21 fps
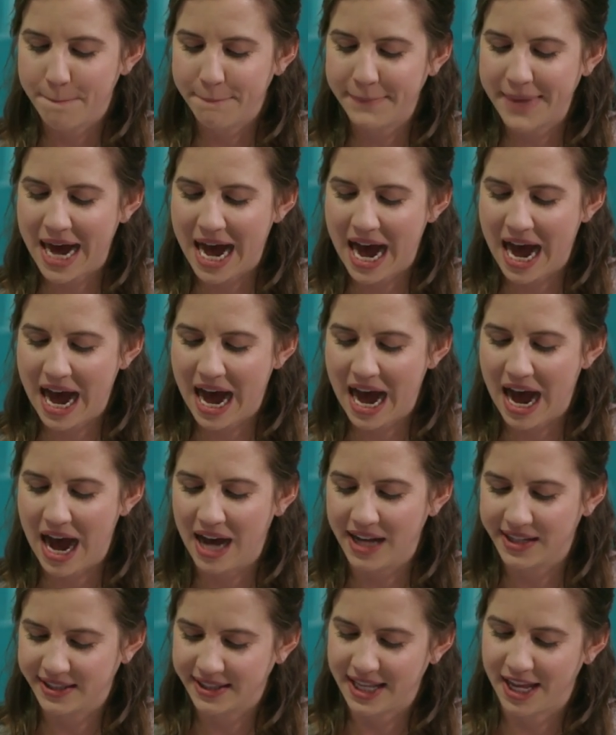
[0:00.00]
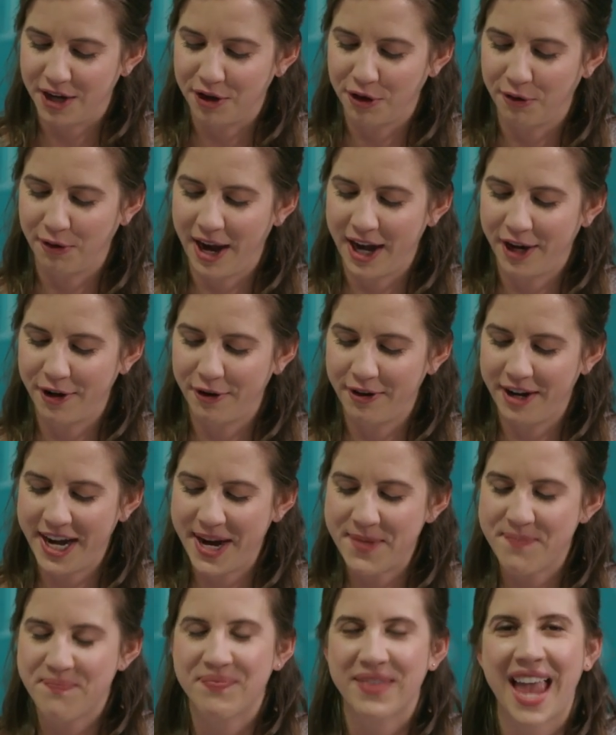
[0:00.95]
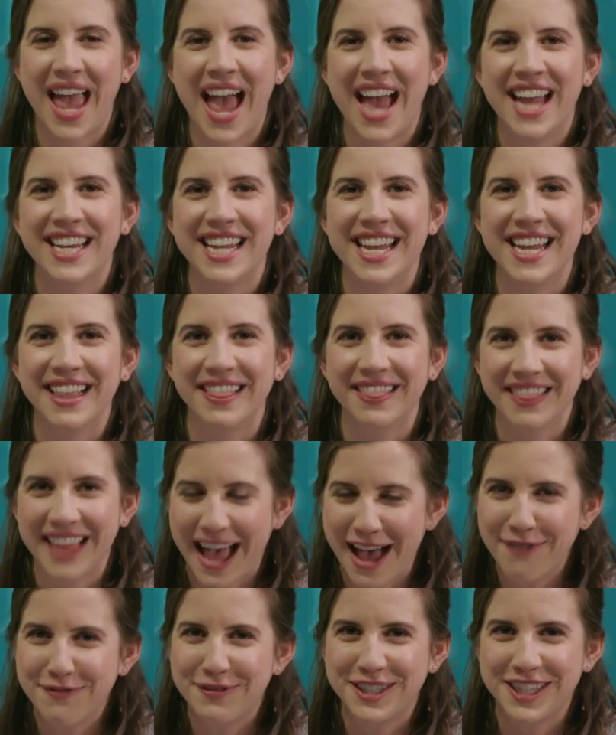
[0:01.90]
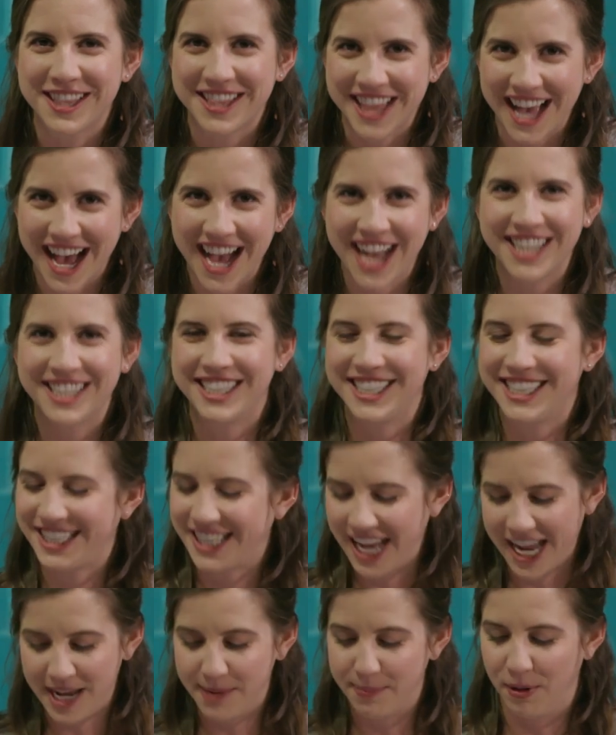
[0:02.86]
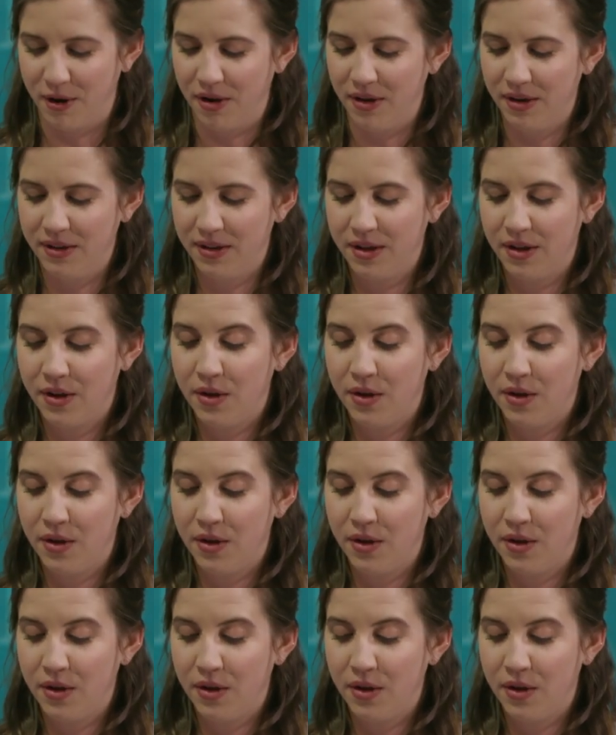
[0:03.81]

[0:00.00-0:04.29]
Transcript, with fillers: Bah, said Gregory, and he left the table.